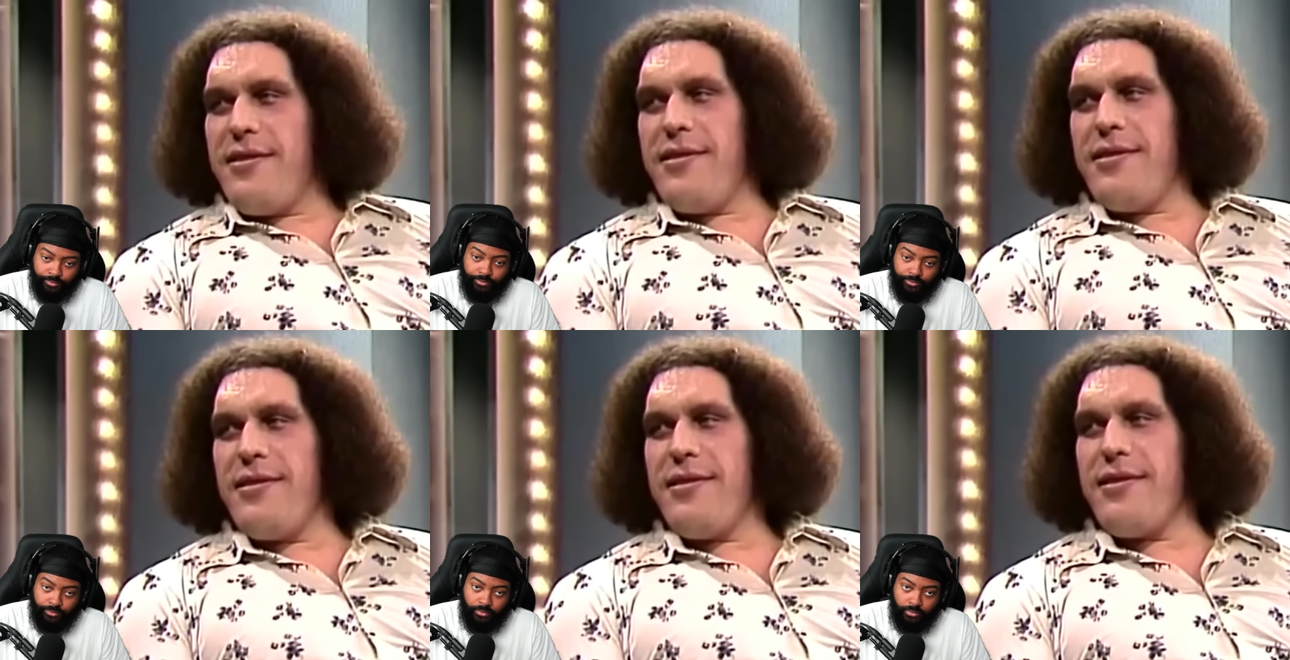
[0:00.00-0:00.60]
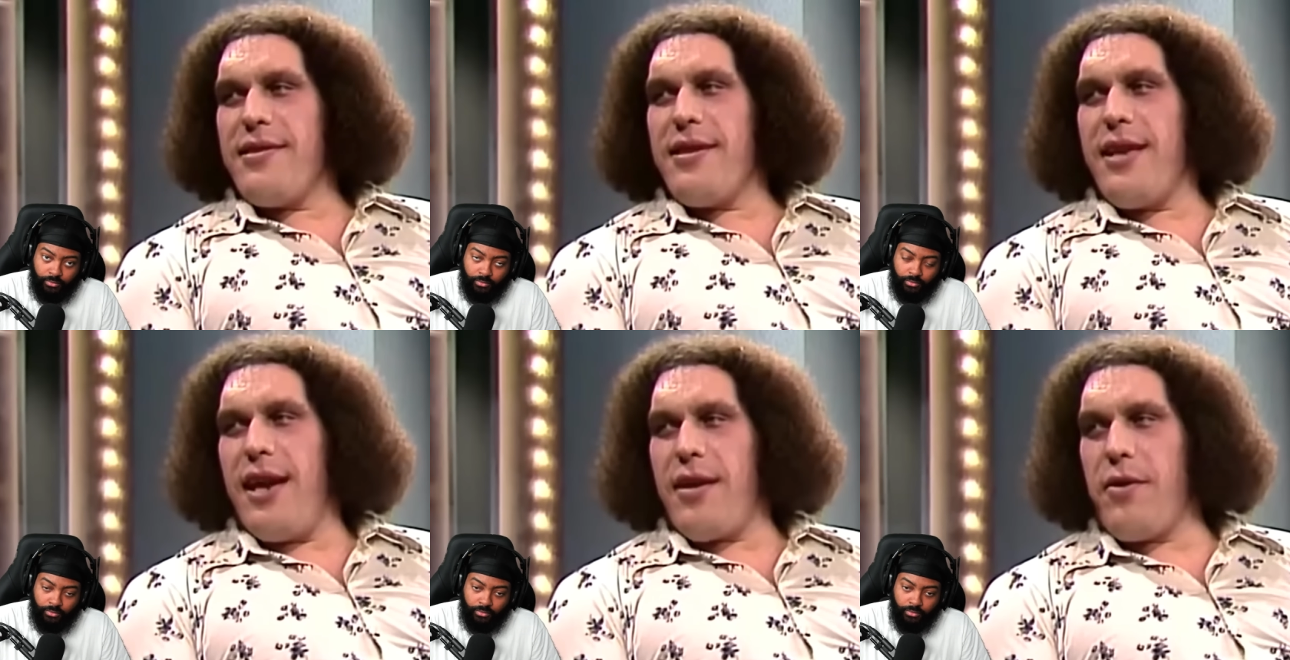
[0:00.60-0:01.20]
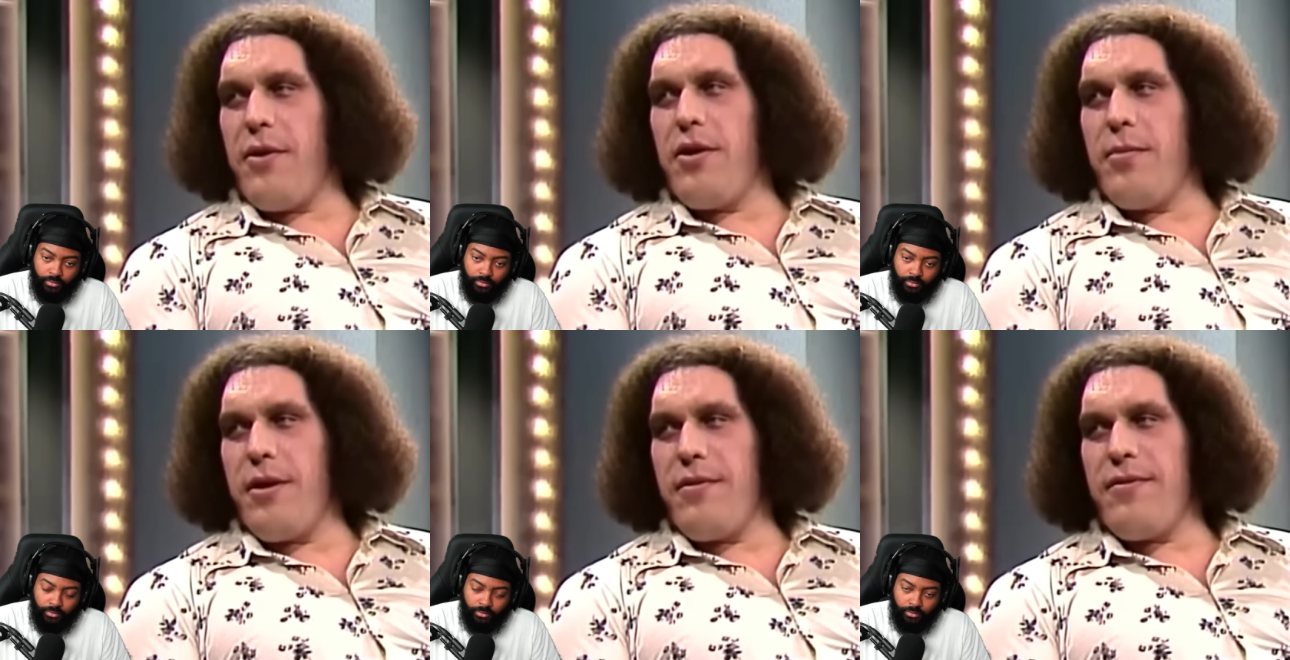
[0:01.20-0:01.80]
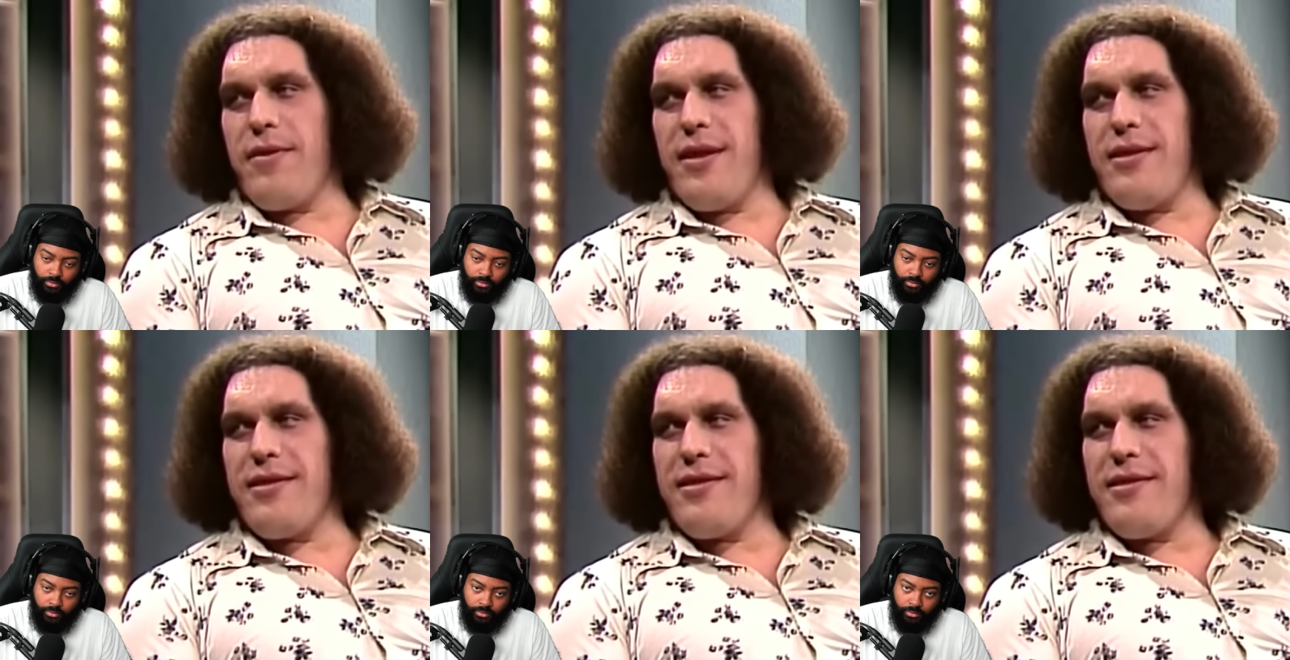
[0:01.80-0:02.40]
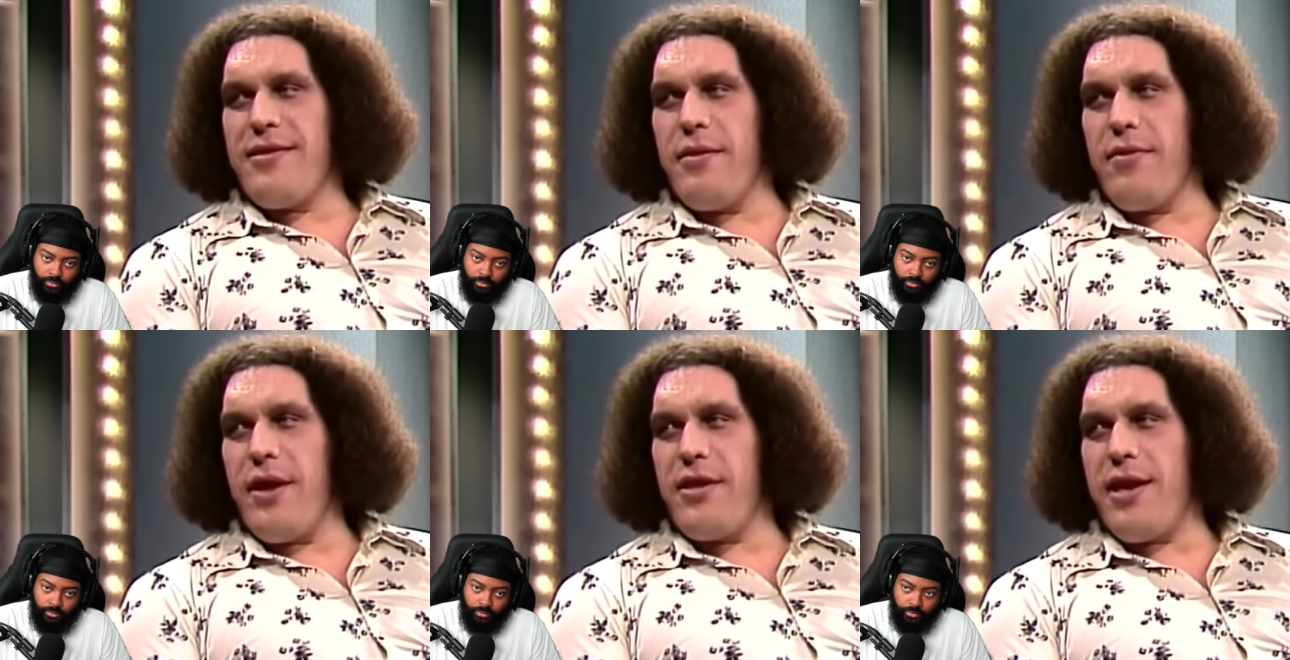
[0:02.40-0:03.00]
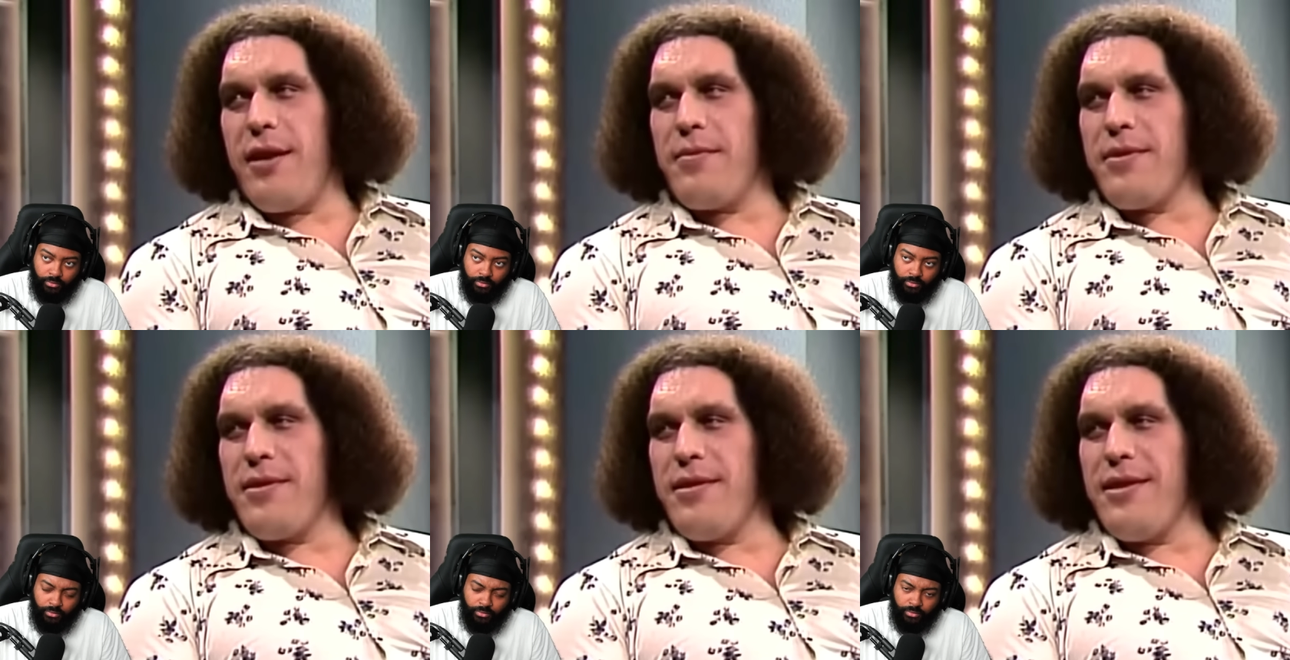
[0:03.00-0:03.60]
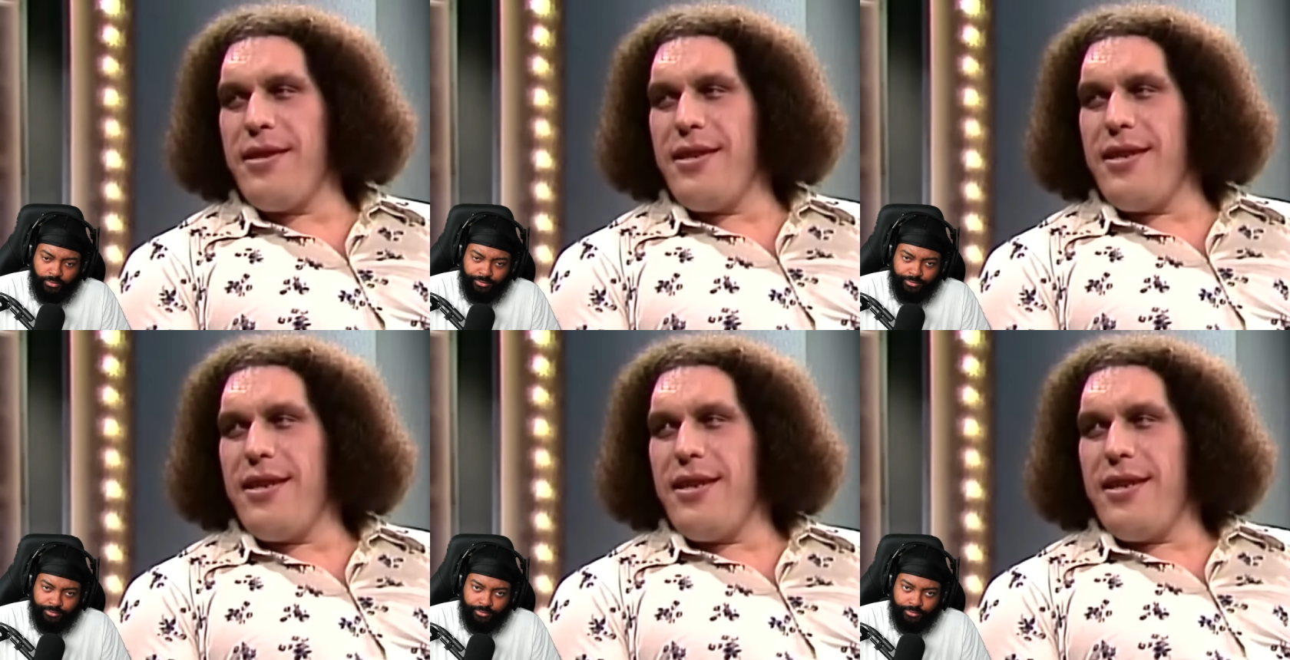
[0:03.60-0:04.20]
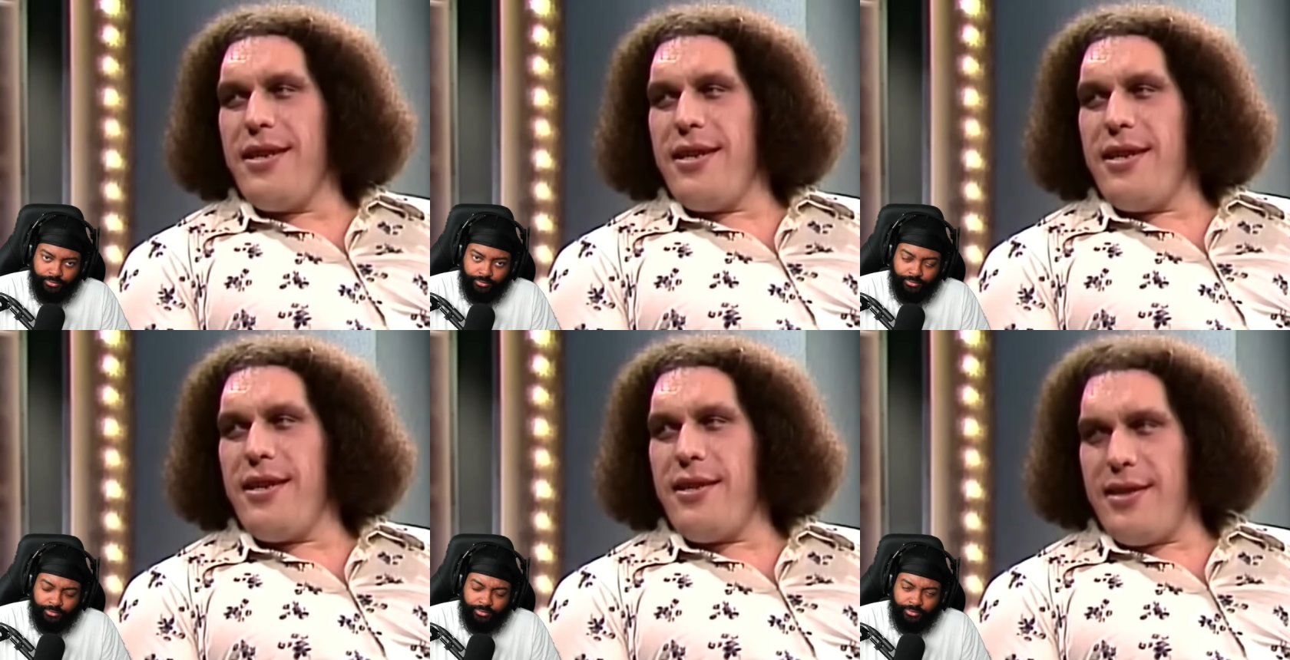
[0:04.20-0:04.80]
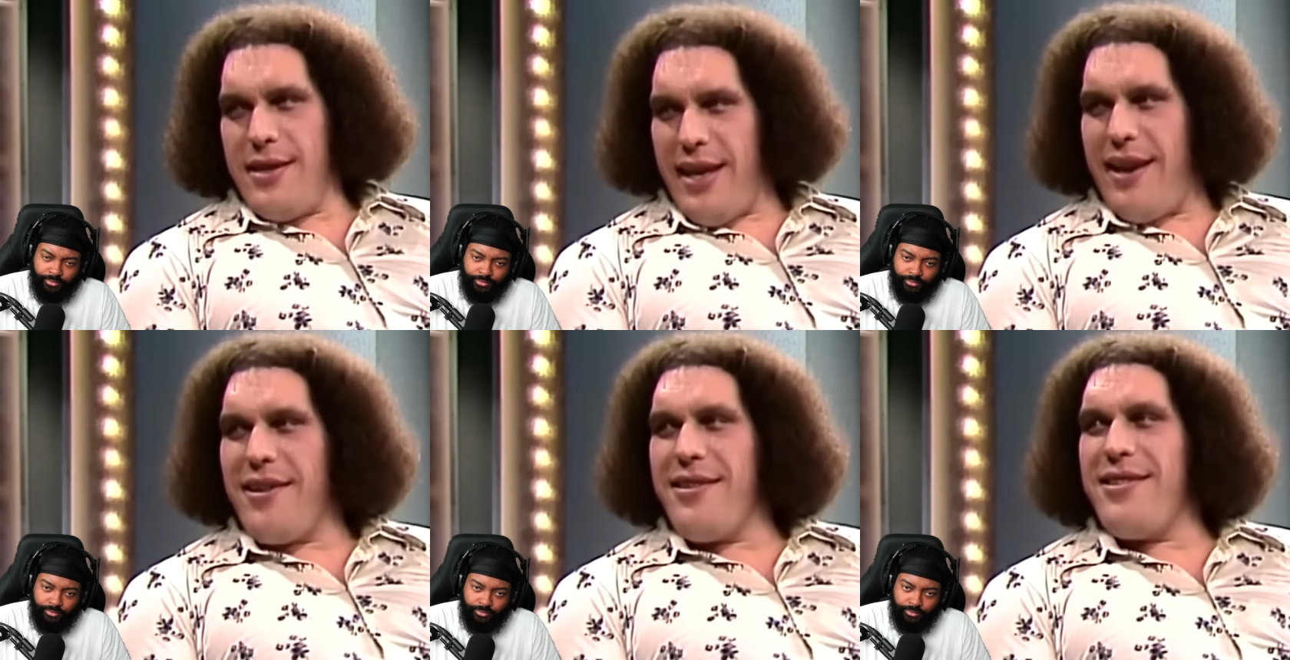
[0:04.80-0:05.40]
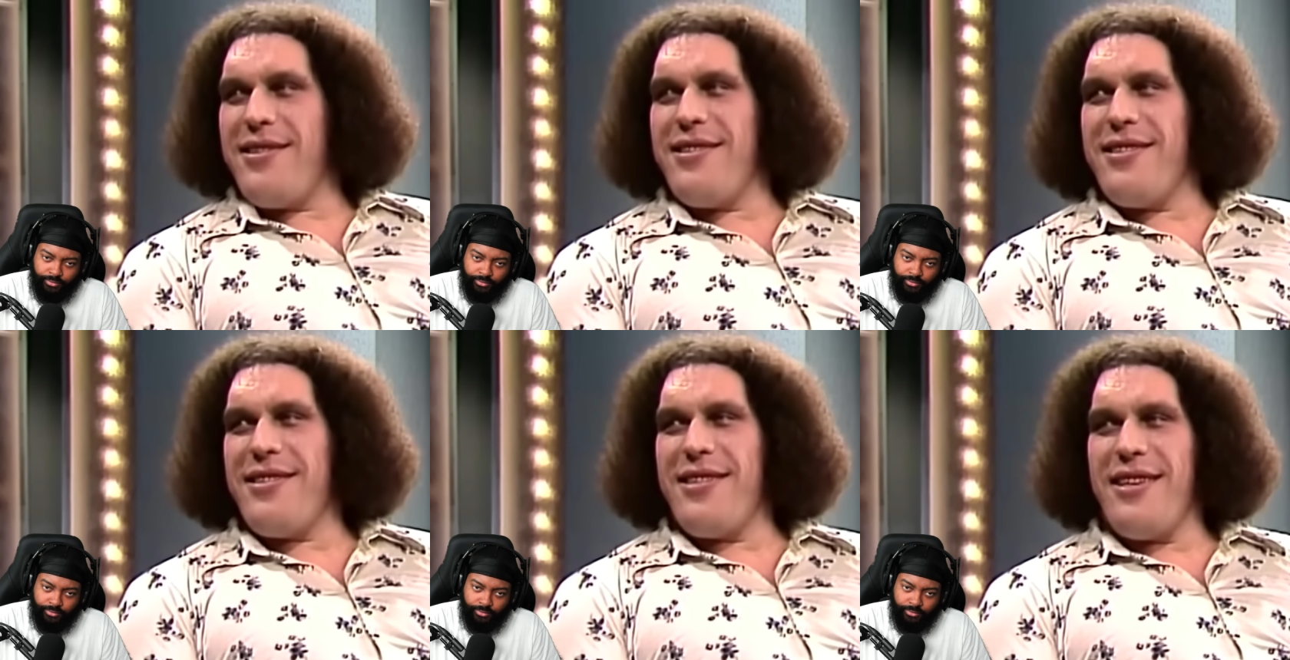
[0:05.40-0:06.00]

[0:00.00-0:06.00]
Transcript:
Speaker 1: The legendary wrestler who holds the record for the shortest WWE title reign of all time is Andre the Giant.